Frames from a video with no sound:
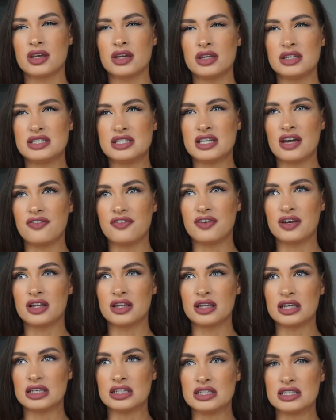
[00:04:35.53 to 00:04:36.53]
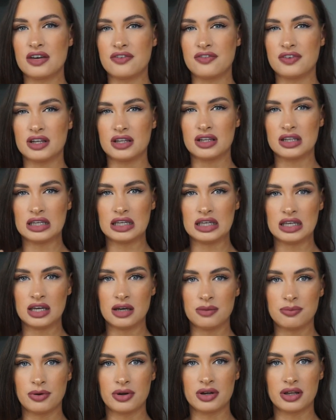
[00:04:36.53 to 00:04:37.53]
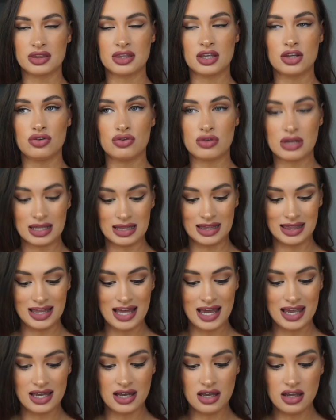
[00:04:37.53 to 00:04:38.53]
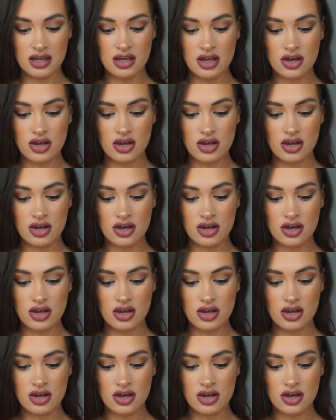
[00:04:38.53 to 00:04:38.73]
Definitely a product that you can layer